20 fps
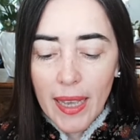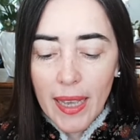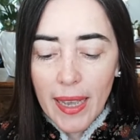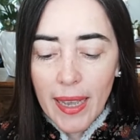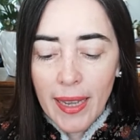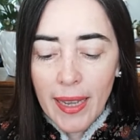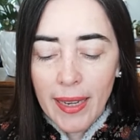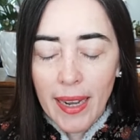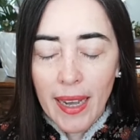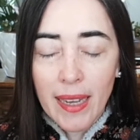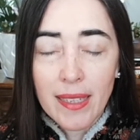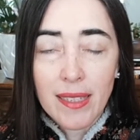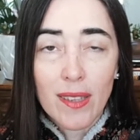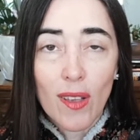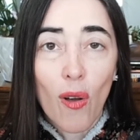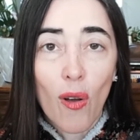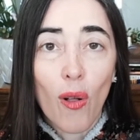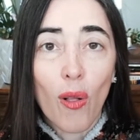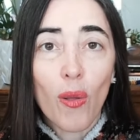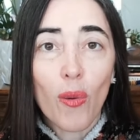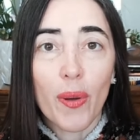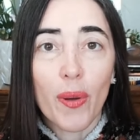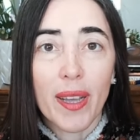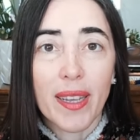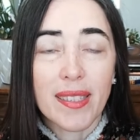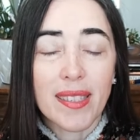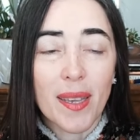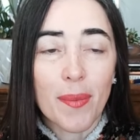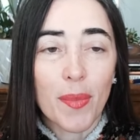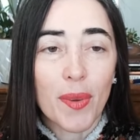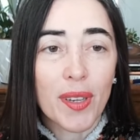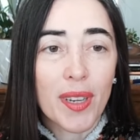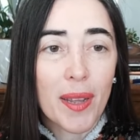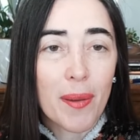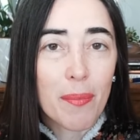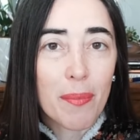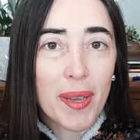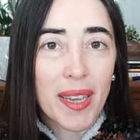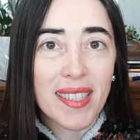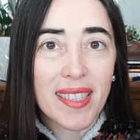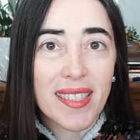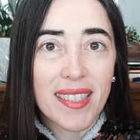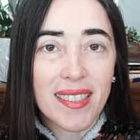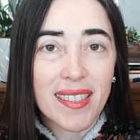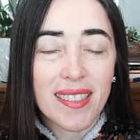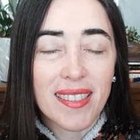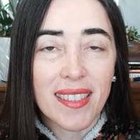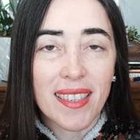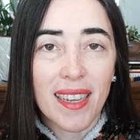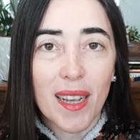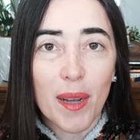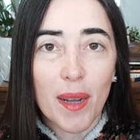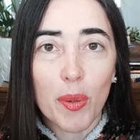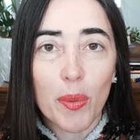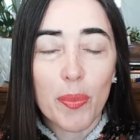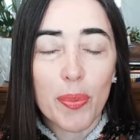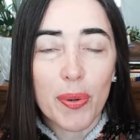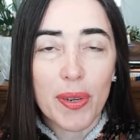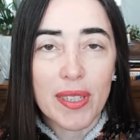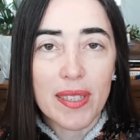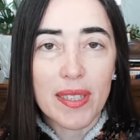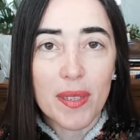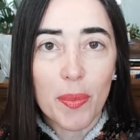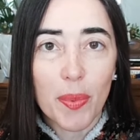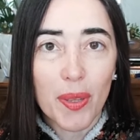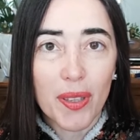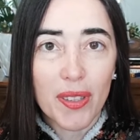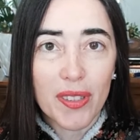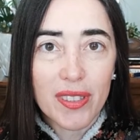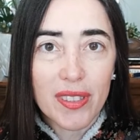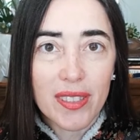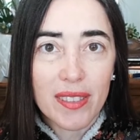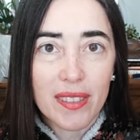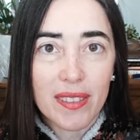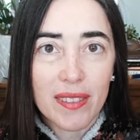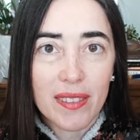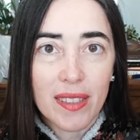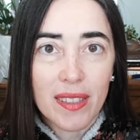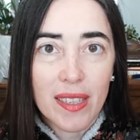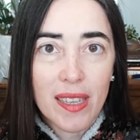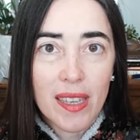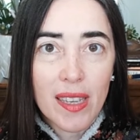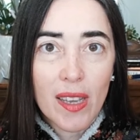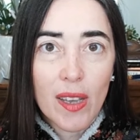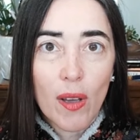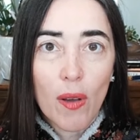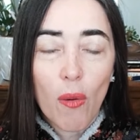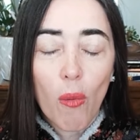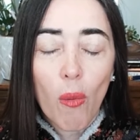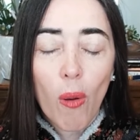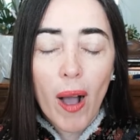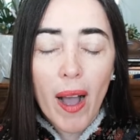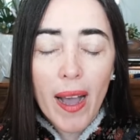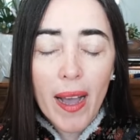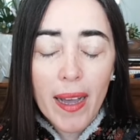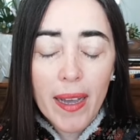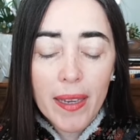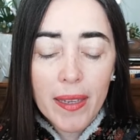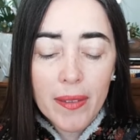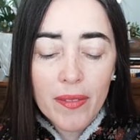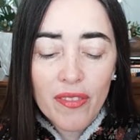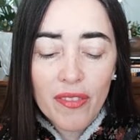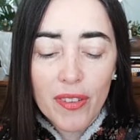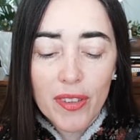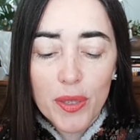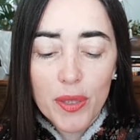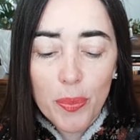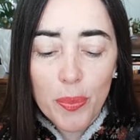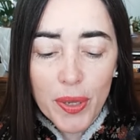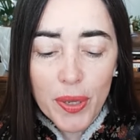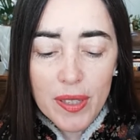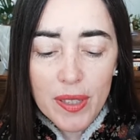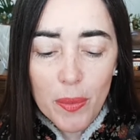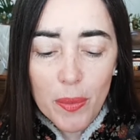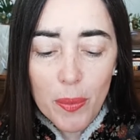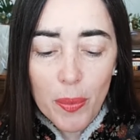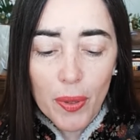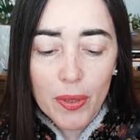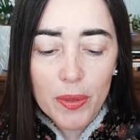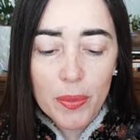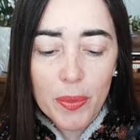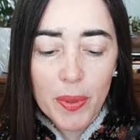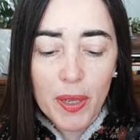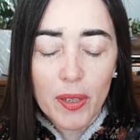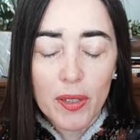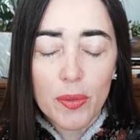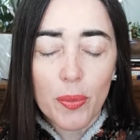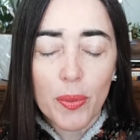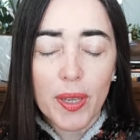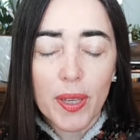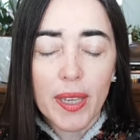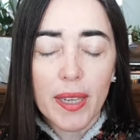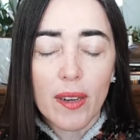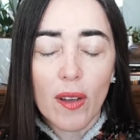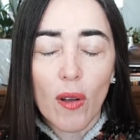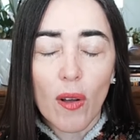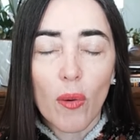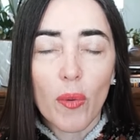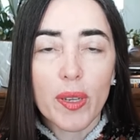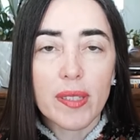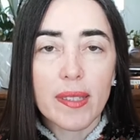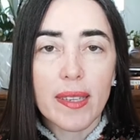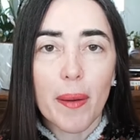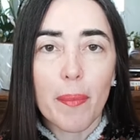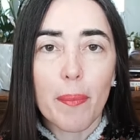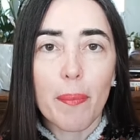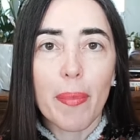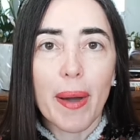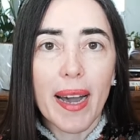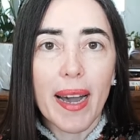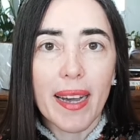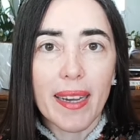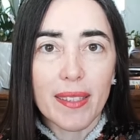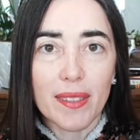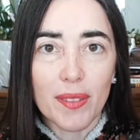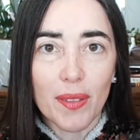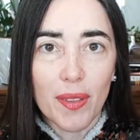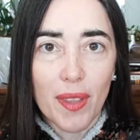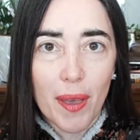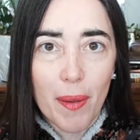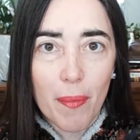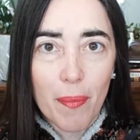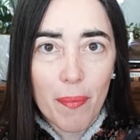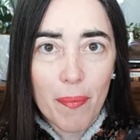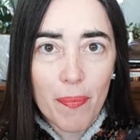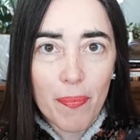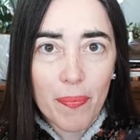And as always, I'm going to base it in a couple principles. Why first principles? Because we can always come back to them.